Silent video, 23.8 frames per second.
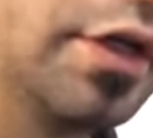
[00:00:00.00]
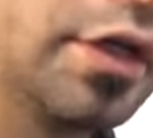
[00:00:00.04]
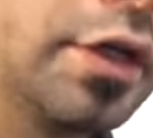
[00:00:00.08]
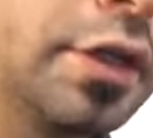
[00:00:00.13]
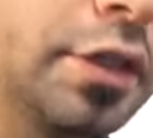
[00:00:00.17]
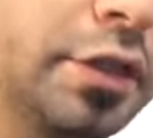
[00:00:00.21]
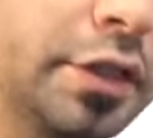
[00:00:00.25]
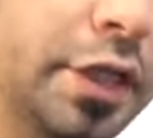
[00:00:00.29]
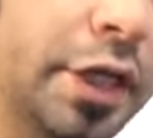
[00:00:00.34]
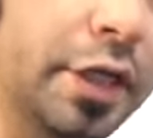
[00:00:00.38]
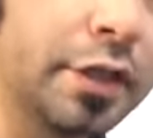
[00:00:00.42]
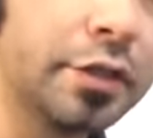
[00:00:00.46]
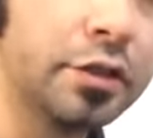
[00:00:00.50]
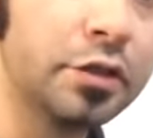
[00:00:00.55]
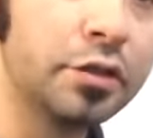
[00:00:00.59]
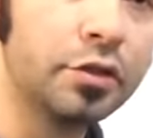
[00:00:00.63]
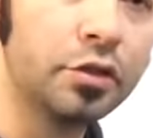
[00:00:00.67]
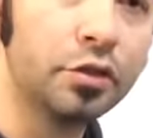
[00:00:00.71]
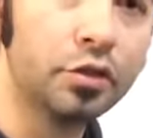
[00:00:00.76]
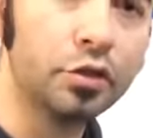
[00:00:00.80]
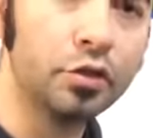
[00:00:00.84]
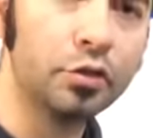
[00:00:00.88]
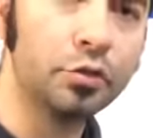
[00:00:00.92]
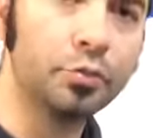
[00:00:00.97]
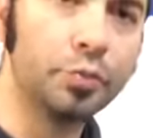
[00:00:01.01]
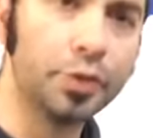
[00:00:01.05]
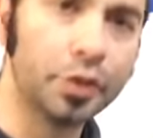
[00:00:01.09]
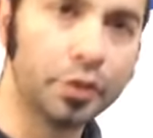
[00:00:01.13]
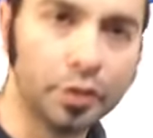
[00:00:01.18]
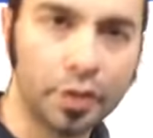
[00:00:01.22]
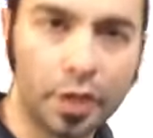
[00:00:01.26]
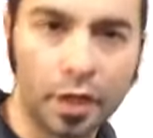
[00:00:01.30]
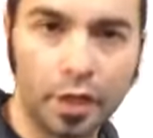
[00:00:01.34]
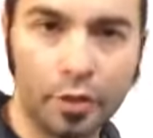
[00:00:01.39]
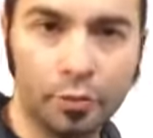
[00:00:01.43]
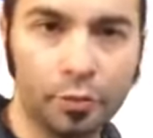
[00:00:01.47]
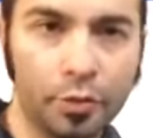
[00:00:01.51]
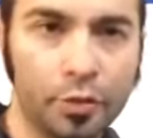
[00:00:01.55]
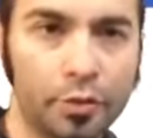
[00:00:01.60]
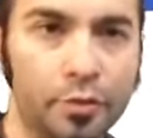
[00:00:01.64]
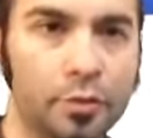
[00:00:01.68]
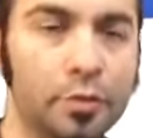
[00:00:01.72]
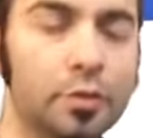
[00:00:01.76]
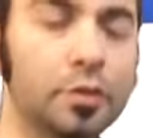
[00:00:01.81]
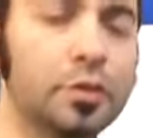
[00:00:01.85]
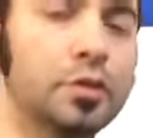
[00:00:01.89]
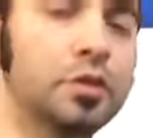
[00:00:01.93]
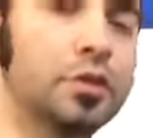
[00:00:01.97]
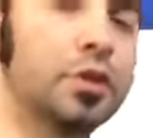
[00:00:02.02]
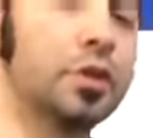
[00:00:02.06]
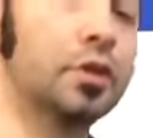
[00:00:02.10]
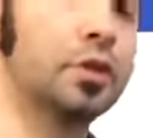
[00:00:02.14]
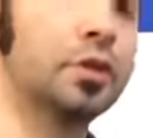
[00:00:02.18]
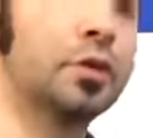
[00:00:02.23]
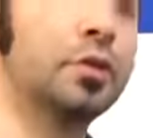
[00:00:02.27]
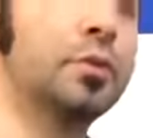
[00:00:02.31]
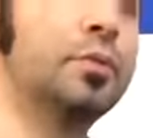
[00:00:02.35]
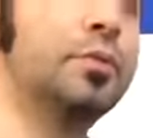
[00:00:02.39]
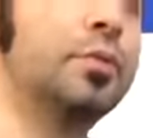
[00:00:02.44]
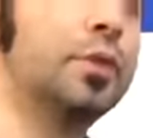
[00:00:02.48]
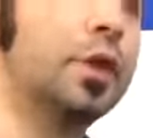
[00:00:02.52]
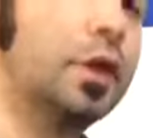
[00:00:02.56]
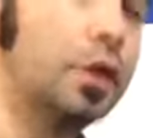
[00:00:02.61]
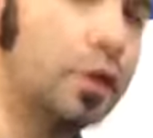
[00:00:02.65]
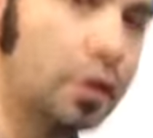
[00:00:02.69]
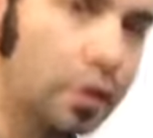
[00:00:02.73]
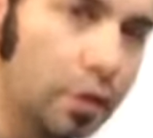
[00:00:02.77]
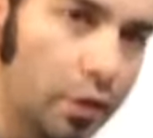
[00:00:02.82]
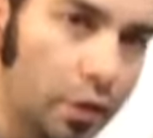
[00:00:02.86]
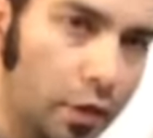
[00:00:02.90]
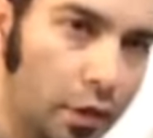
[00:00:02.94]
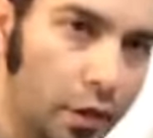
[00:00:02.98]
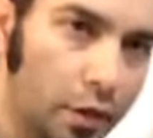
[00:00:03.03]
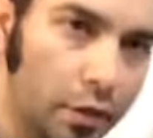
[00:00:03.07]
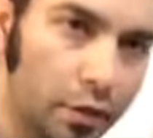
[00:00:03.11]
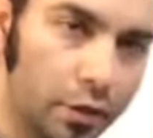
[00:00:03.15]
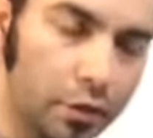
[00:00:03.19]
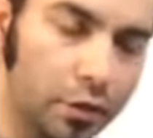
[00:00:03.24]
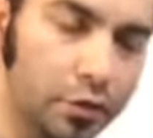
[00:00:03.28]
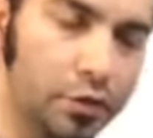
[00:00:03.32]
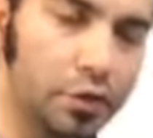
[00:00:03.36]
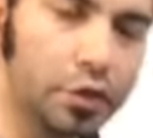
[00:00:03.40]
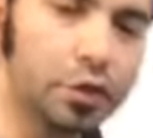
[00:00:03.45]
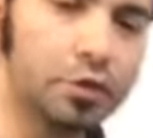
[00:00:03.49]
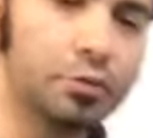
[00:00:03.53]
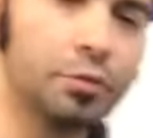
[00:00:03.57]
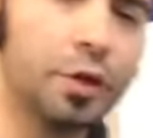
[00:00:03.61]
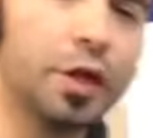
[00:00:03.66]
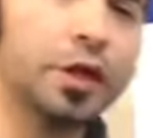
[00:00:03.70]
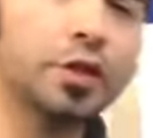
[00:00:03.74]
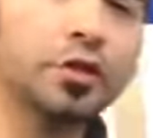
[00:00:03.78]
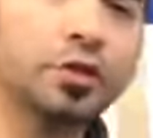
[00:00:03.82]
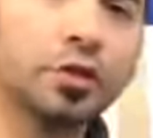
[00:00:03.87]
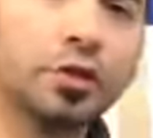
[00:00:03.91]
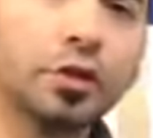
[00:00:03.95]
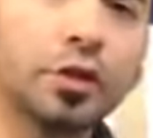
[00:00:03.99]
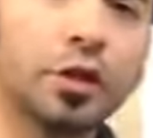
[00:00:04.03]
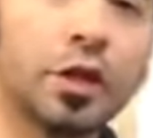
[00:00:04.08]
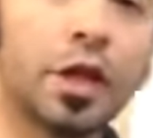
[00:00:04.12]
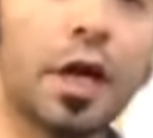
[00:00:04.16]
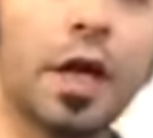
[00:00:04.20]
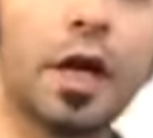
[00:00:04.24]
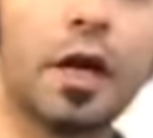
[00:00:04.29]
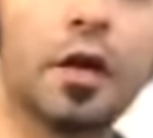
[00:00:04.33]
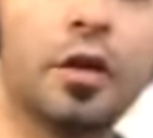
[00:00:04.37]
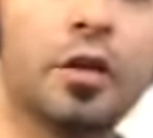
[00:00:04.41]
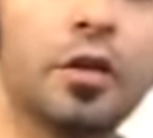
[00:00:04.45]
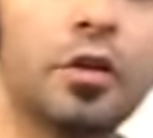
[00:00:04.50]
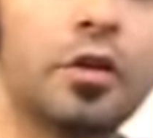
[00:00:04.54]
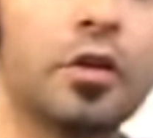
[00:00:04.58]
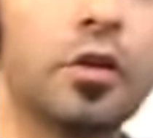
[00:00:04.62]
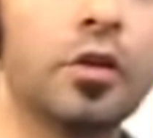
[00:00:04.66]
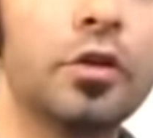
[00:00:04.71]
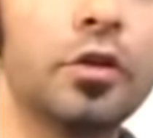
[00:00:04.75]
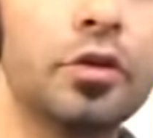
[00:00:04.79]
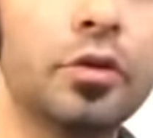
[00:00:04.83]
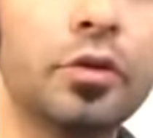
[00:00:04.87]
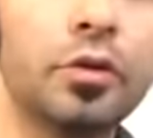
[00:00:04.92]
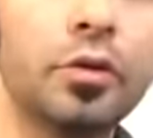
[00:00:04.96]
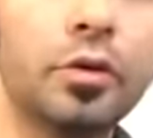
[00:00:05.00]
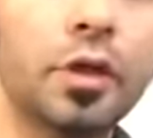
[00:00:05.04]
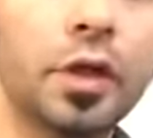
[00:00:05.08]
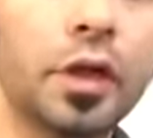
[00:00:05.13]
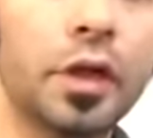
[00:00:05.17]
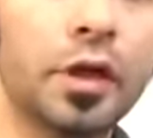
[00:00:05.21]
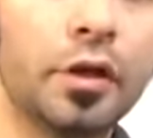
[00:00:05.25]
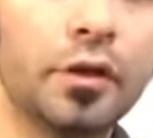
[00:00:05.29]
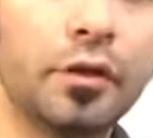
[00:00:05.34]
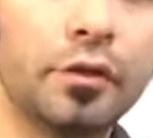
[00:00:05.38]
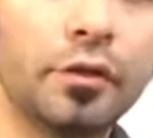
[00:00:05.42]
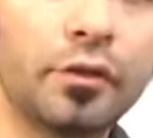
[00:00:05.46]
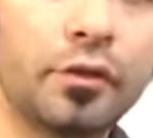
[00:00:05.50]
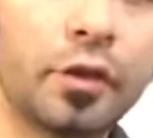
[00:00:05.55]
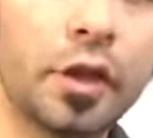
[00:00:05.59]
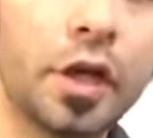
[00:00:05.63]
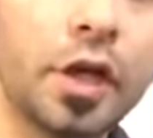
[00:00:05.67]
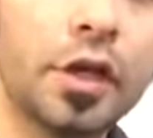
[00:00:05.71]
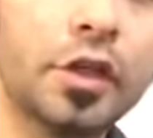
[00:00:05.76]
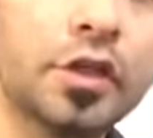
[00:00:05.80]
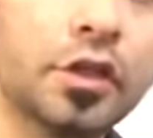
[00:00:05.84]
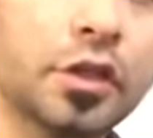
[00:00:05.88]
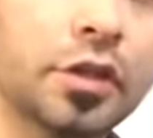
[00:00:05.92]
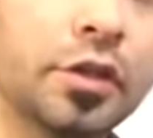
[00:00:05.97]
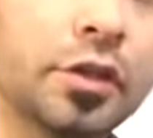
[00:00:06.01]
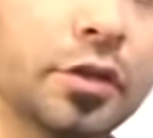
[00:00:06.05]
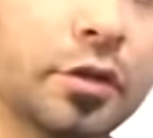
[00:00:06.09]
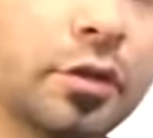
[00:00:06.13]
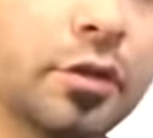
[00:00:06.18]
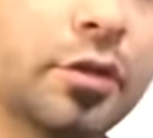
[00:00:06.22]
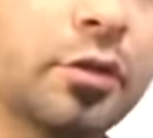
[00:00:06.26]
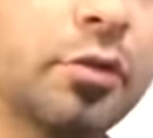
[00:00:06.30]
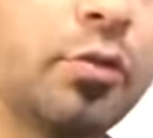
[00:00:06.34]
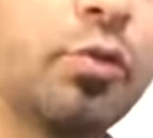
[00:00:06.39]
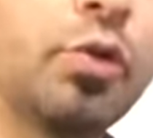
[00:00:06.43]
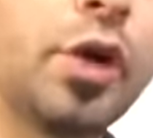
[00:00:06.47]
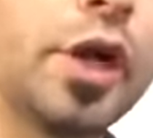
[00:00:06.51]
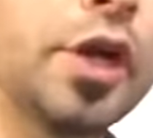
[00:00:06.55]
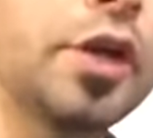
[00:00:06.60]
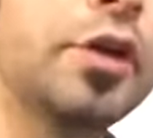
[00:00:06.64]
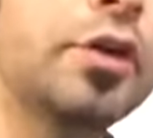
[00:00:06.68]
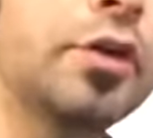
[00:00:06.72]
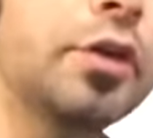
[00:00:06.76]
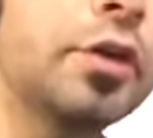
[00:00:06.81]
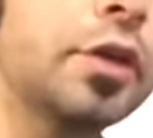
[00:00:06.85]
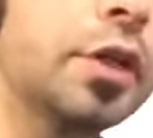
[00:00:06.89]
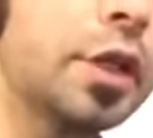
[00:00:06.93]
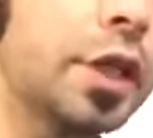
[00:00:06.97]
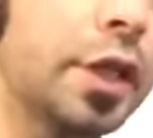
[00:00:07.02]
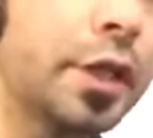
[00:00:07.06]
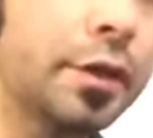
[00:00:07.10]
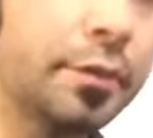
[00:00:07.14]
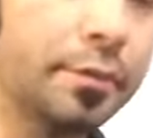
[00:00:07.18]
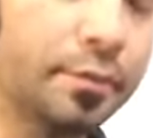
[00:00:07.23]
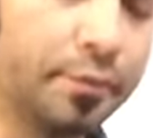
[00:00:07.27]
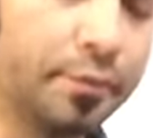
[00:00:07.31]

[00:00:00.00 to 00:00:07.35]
tends to build up. So just make sure that you flush regularly